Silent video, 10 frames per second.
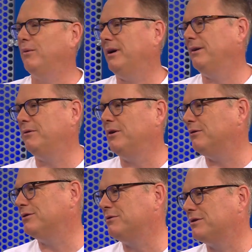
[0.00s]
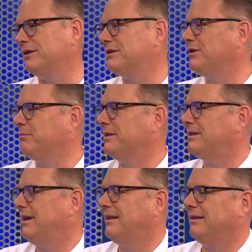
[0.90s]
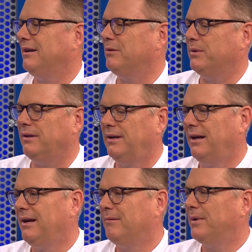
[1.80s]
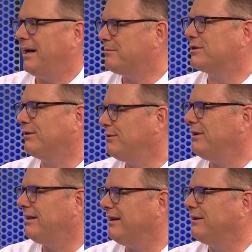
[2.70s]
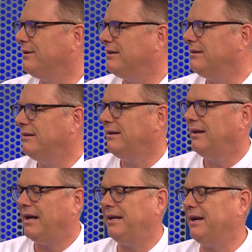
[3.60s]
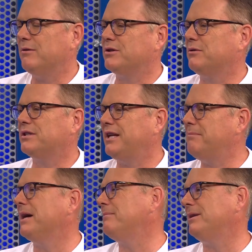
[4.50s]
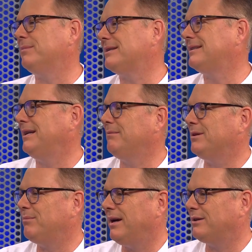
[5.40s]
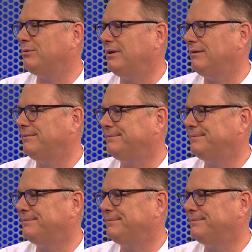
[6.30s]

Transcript: away. Who knows who's going to still be standing there? But, but absolutely they could. I think Arizona State might be the best team in the Pac 12. Yeah,